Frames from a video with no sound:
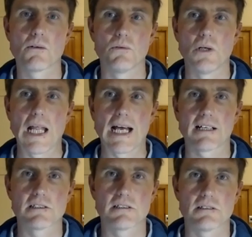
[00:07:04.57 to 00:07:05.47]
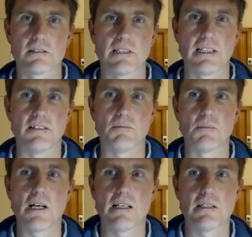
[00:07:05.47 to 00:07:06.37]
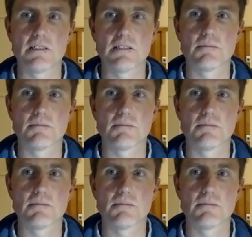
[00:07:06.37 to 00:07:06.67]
relaxed state of mind.